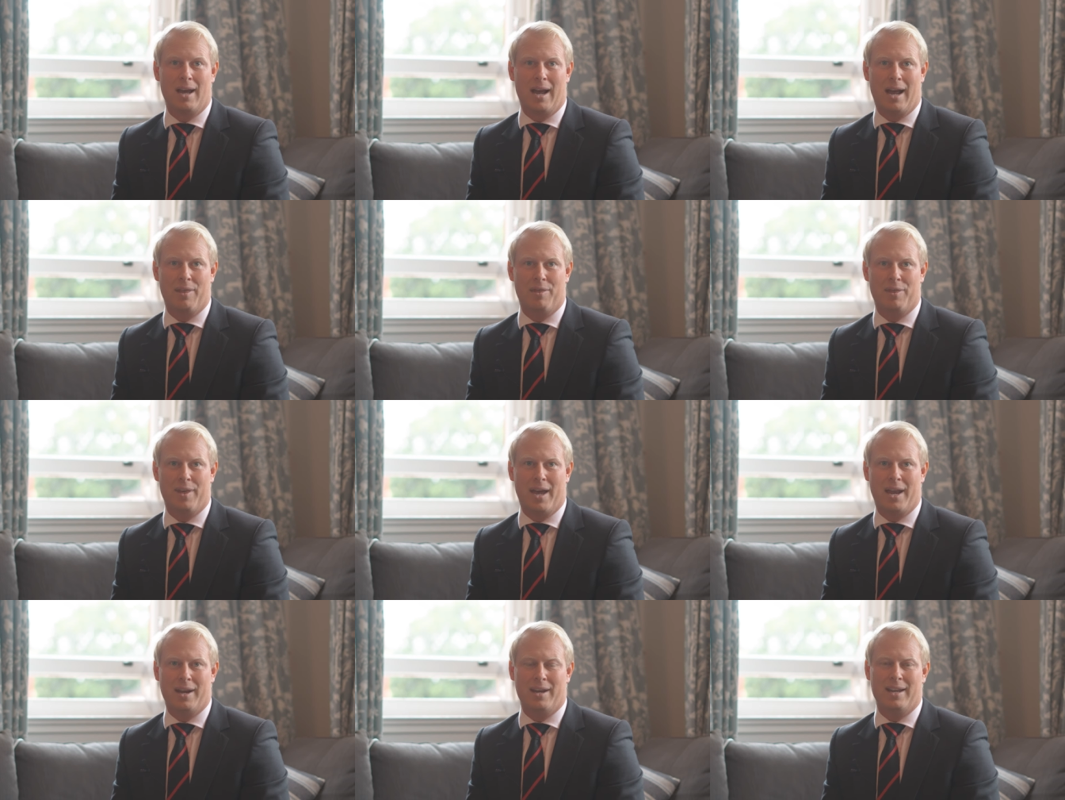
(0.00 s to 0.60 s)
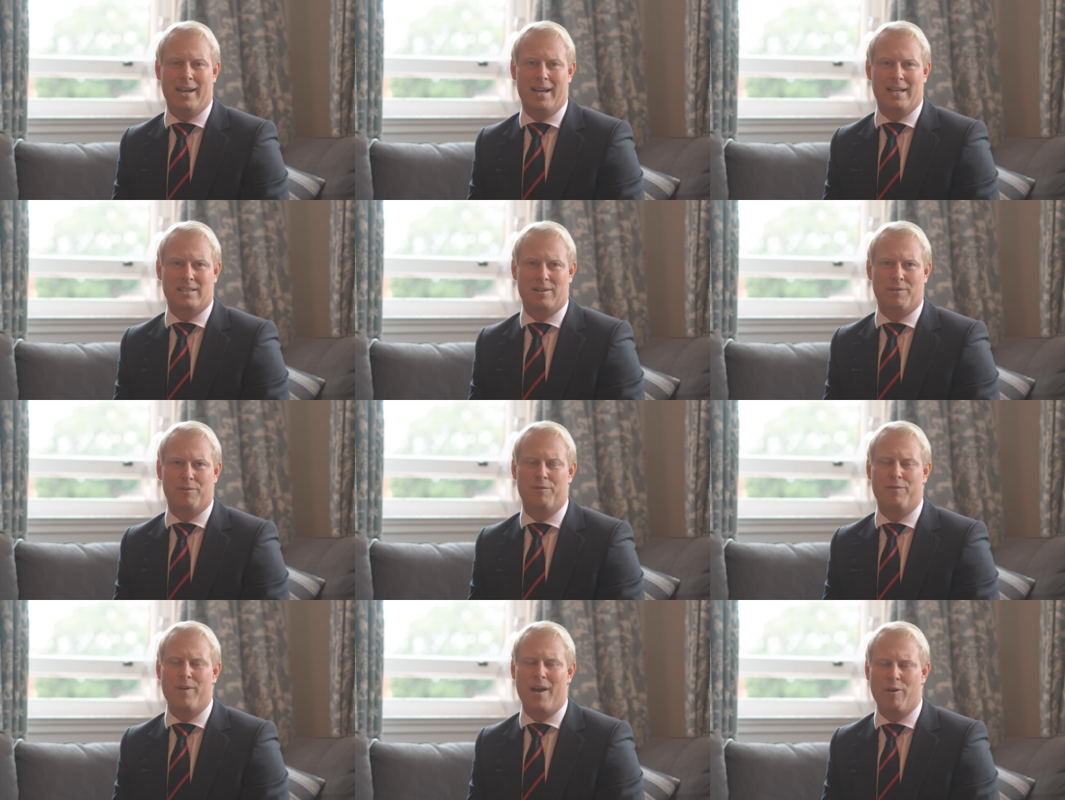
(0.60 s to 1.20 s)
And then it's
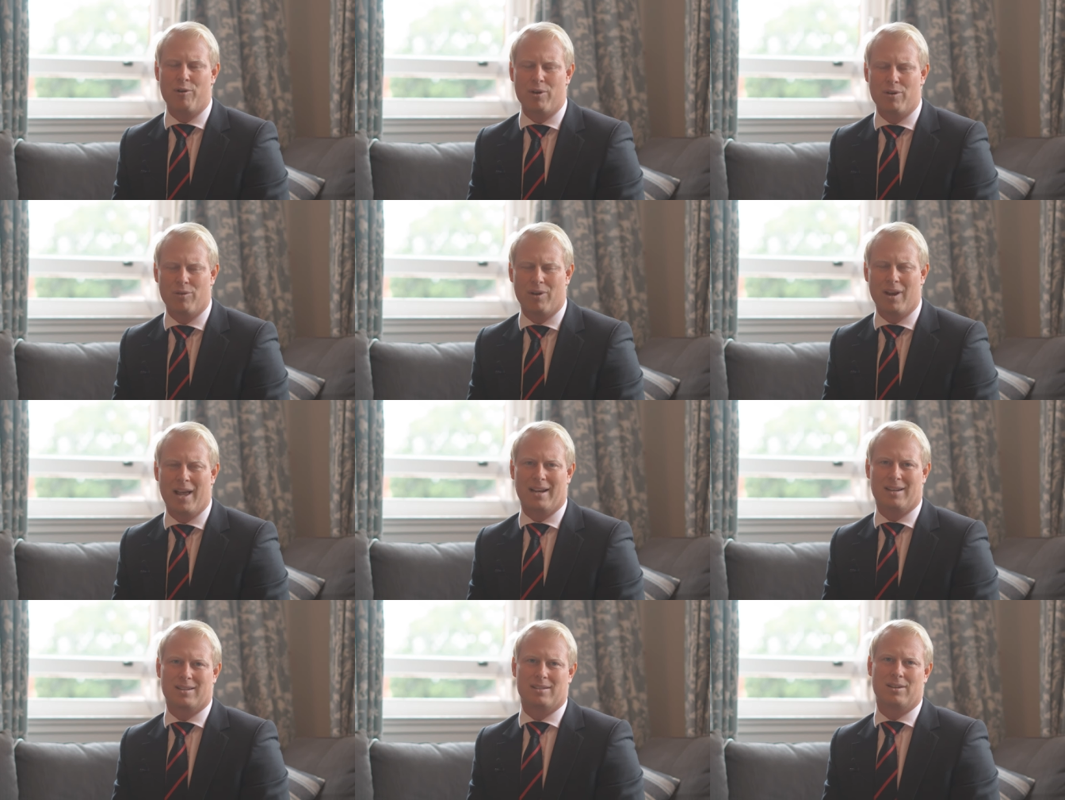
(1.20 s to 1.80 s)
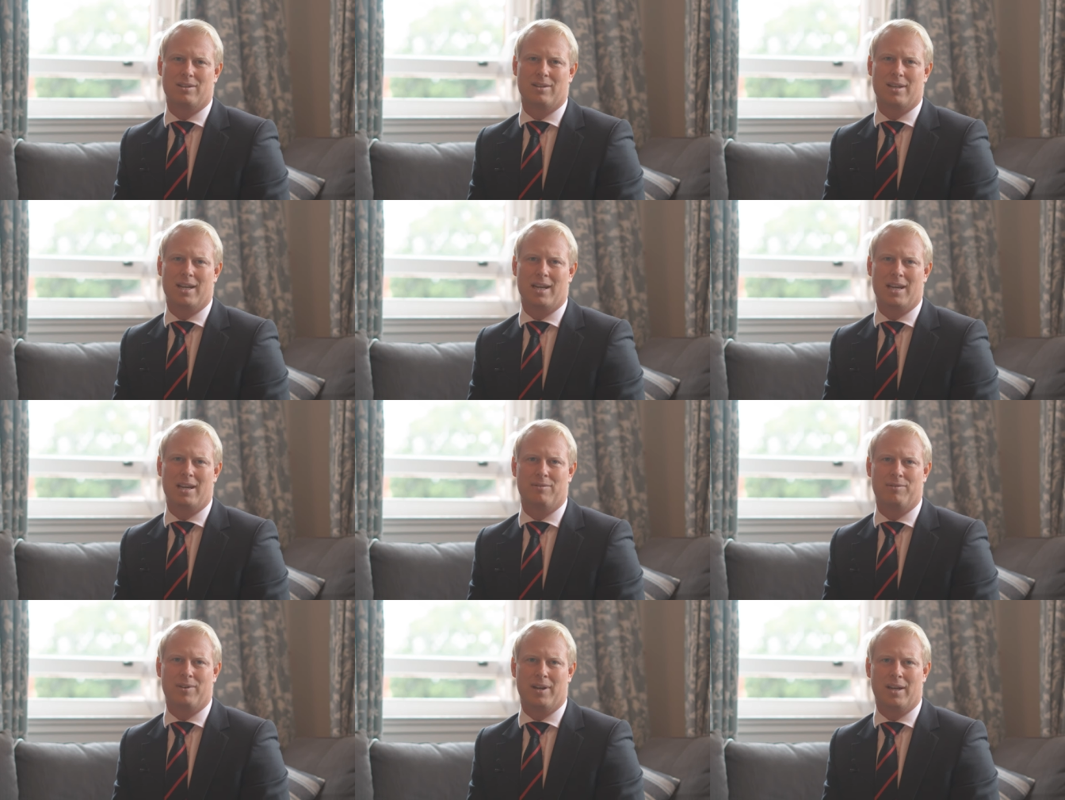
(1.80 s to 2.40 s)
a very relaxed Sunday
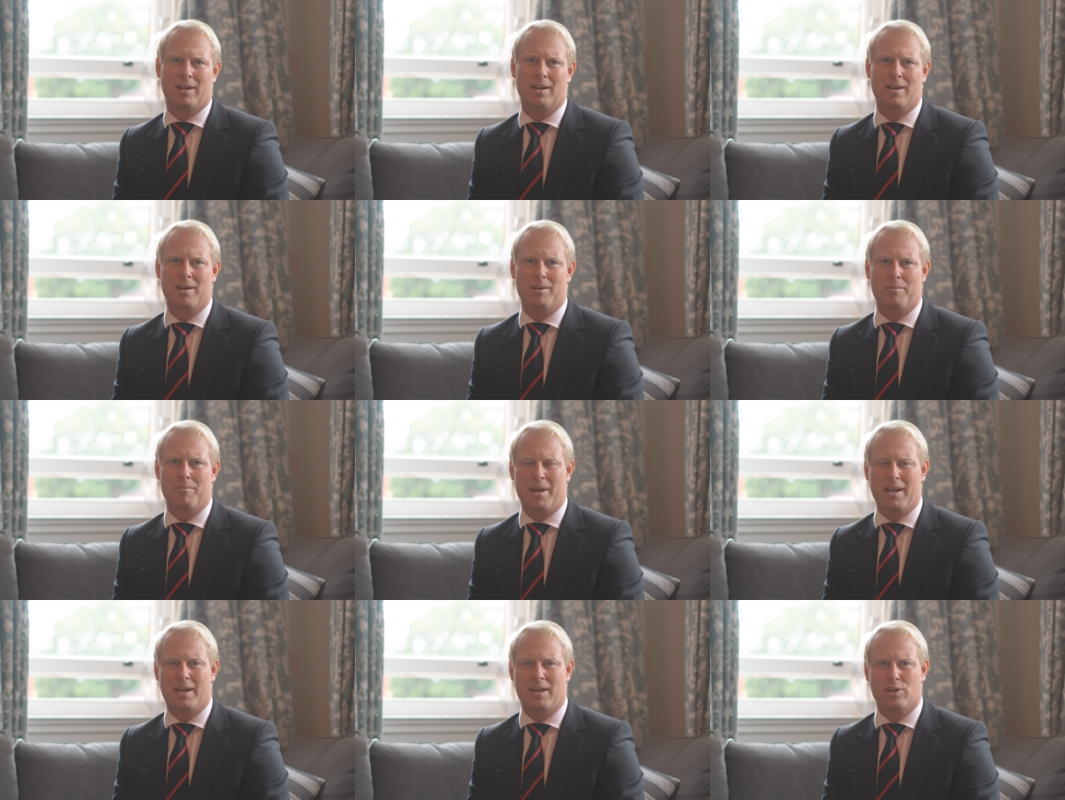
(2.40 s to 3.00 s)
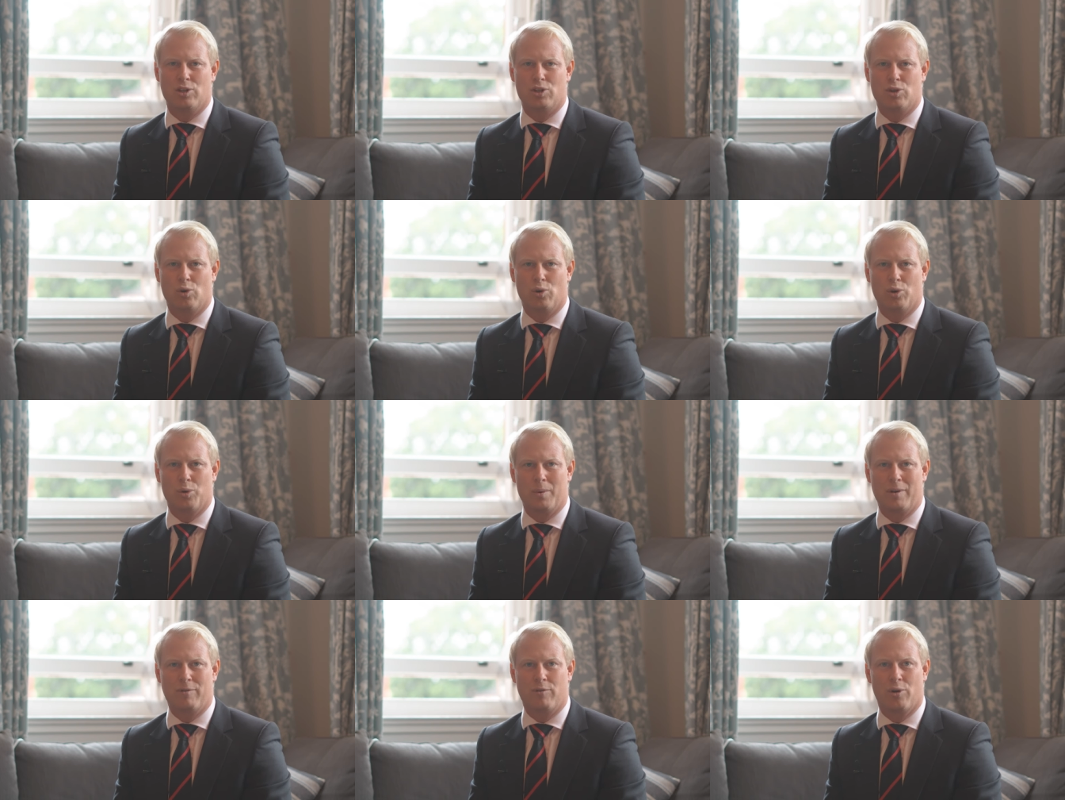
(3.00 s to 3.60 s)
evening, making
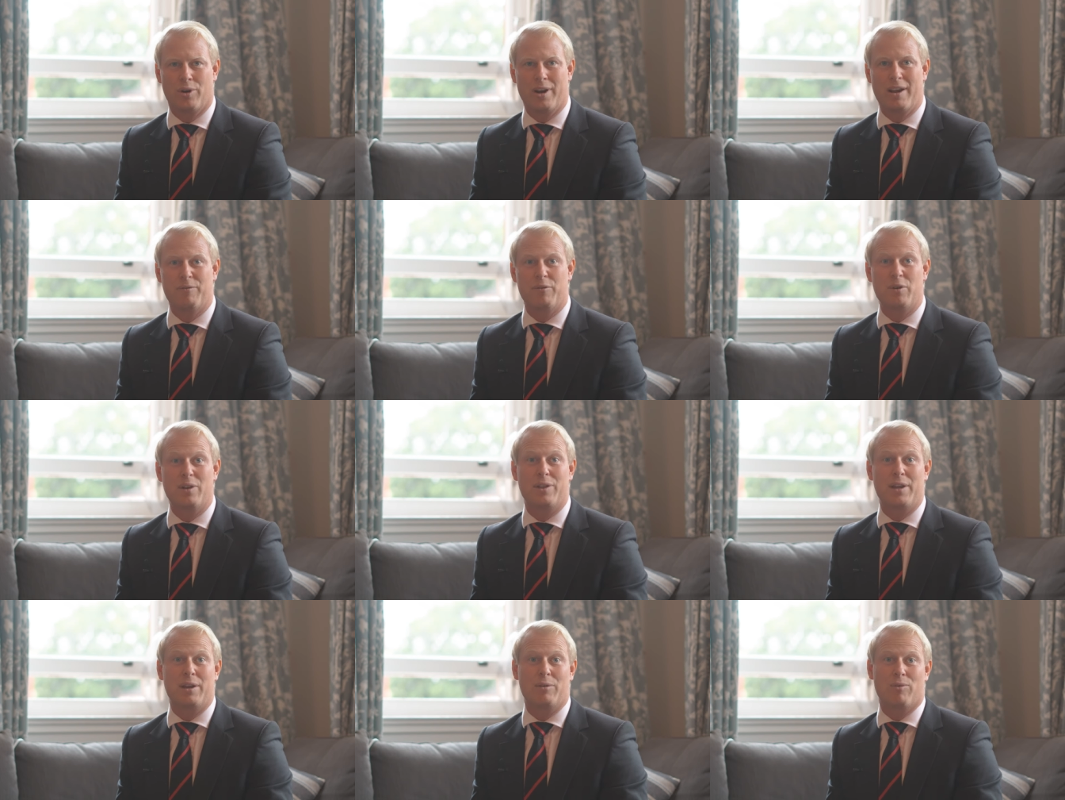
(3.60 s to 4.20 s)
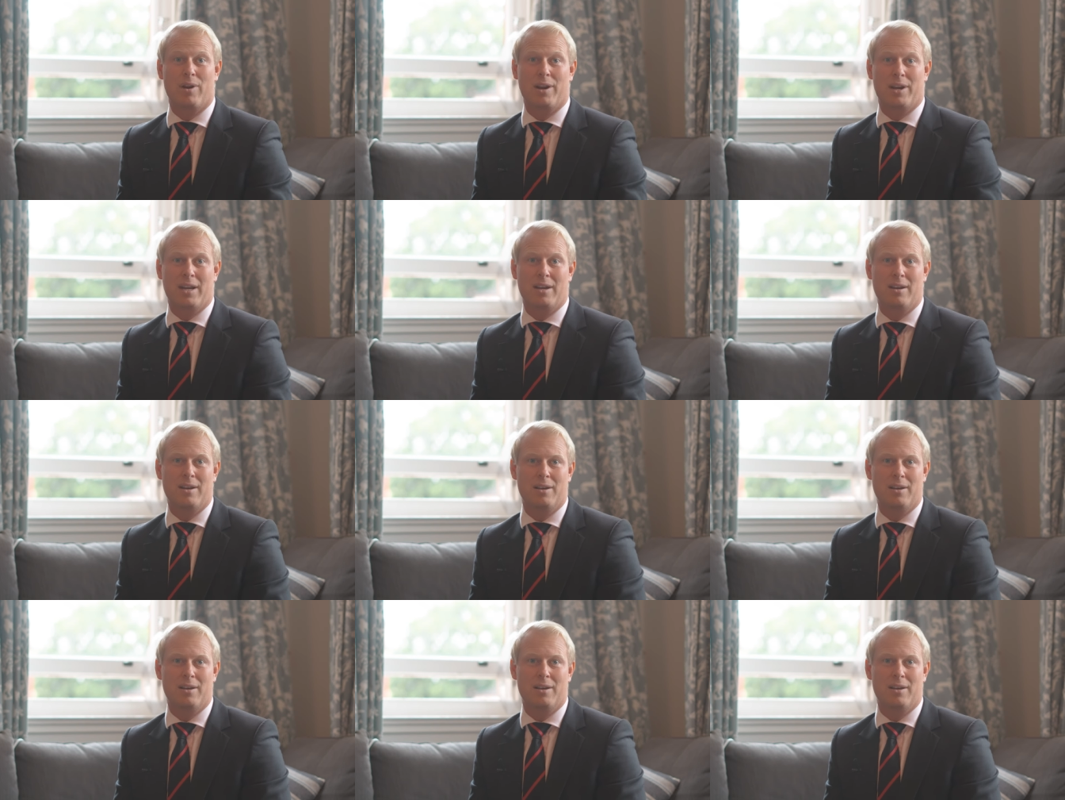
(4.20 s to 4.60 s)
sure that we've got everything ready